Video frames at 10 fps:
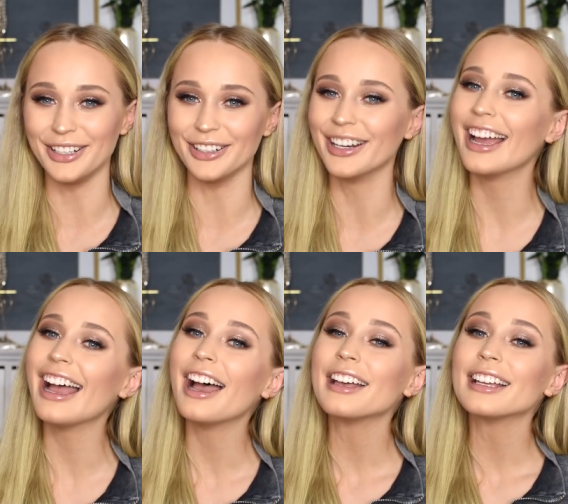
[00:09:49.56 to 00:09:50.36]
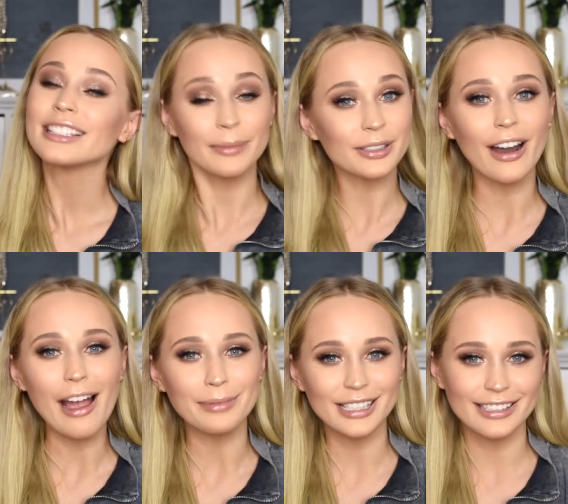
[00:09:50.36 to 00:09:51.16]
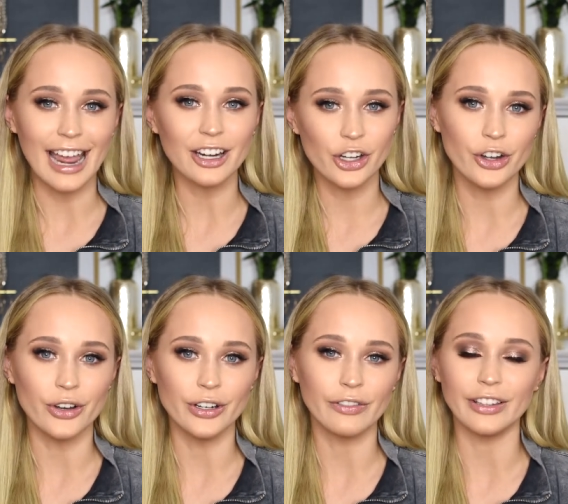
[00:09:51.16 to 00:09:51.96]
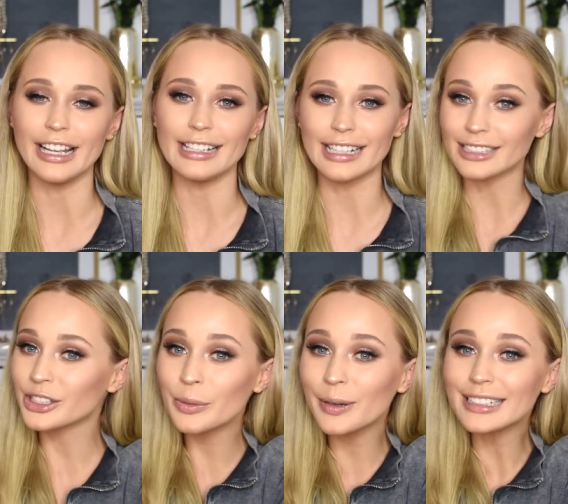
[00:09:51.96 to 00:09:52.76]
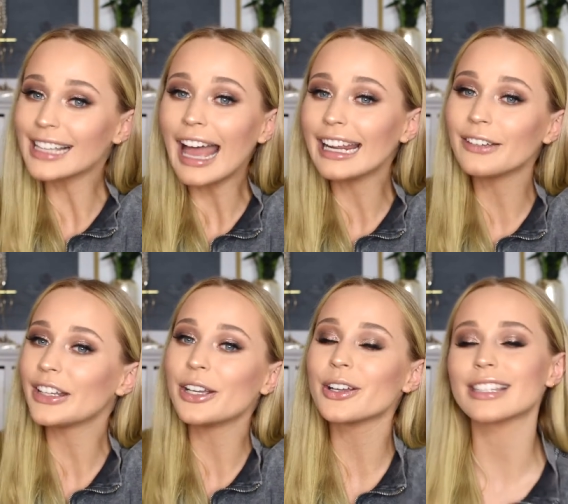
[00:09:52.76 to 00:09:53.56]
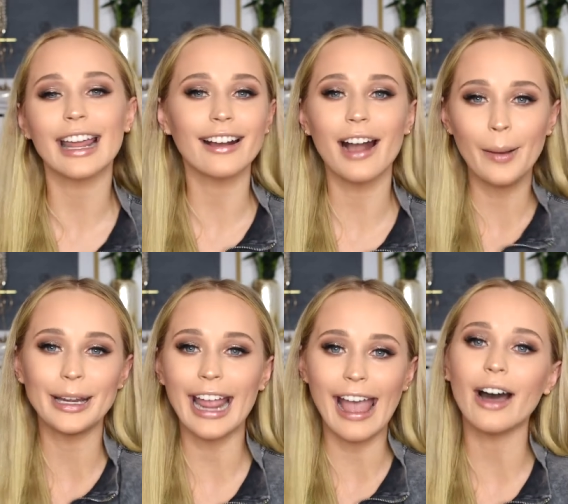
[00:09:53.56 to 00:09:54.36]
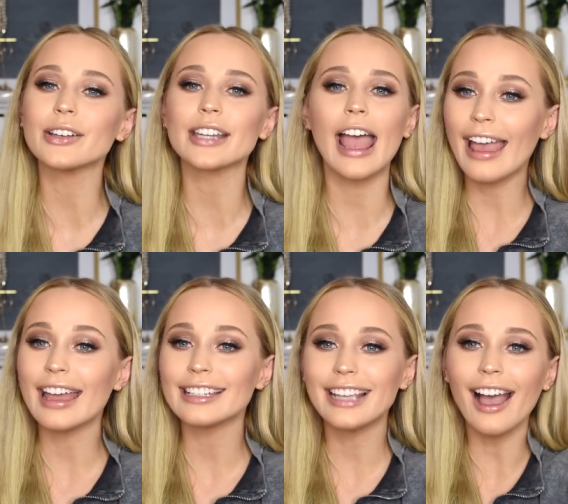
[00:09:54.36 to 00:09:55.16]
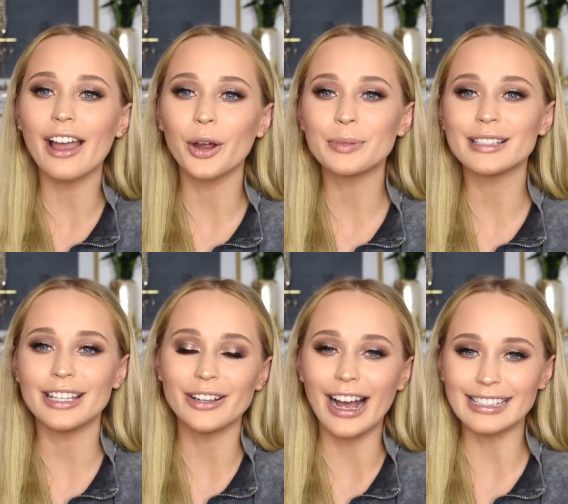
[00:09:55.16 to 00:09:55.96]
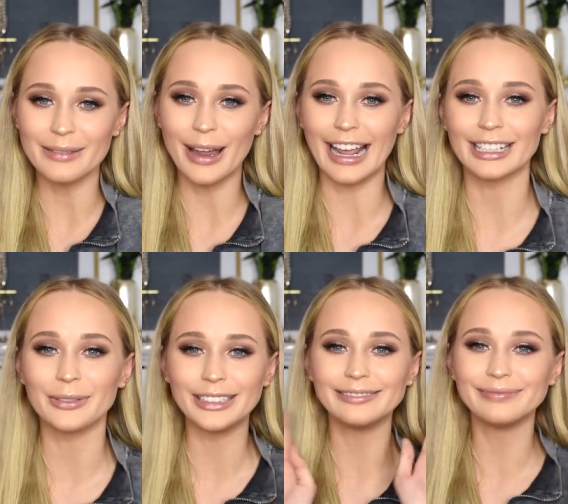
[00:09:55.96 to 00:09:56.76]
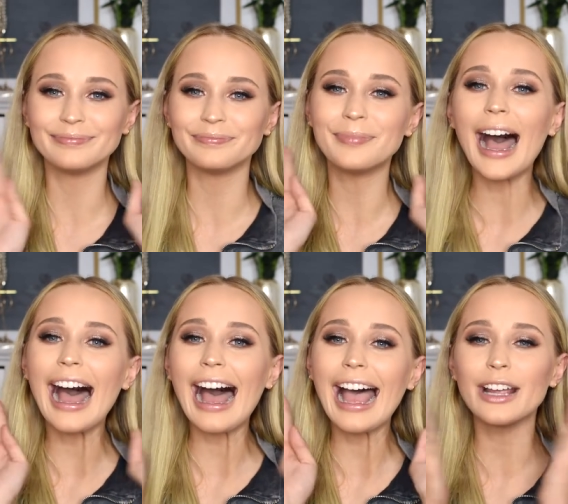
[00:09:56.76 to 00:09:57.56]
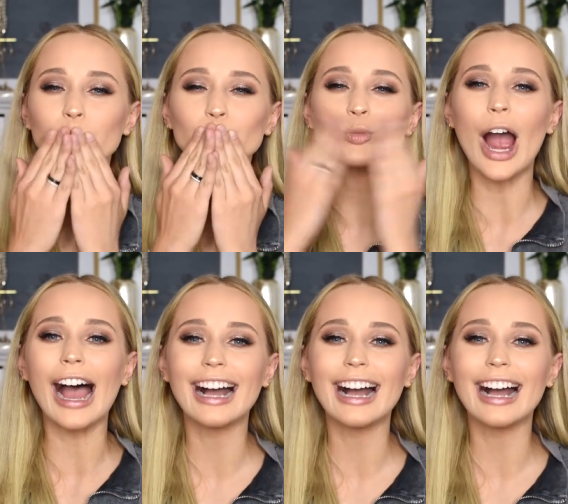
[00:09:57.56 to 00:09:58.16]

you subscribe to stay tuned for these super exciting videos that are coming out. And yeah, I hope to see you guys in my next one. Bye!